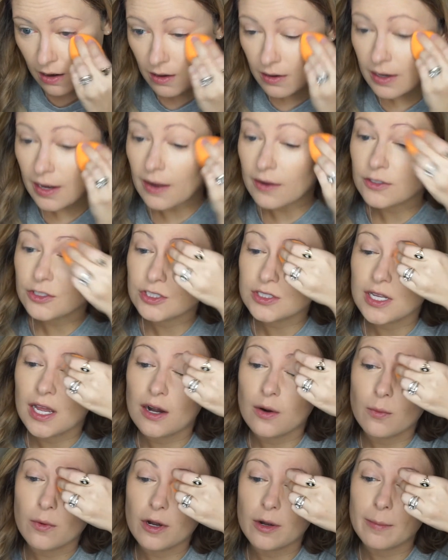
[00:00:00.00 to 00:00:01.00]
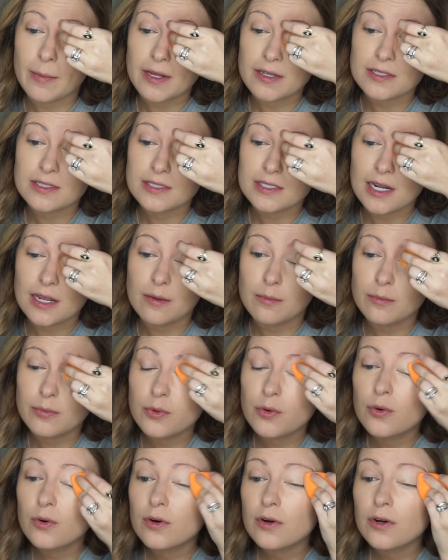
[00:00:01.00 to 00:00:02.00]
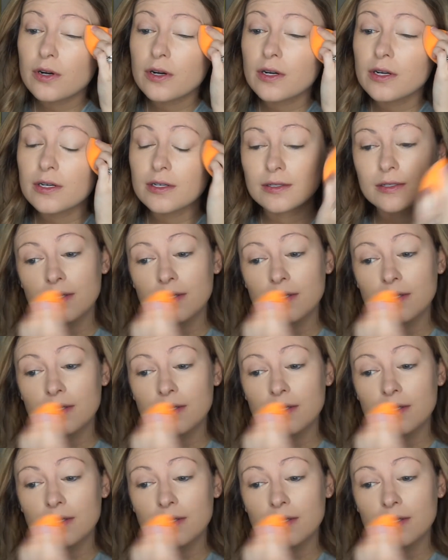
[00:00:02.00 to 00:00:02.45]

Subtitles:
Now I just got to worry about state board.